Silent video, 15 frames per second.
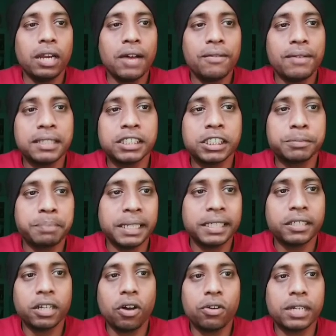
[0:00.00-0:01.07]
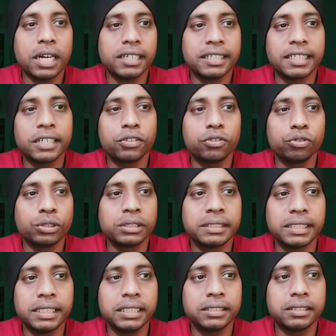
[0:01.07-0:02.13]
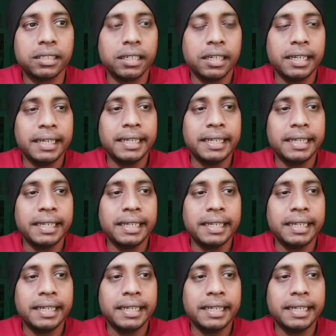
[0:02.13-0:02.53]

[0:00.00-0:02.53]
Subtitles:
Ola was spread around 102 cities.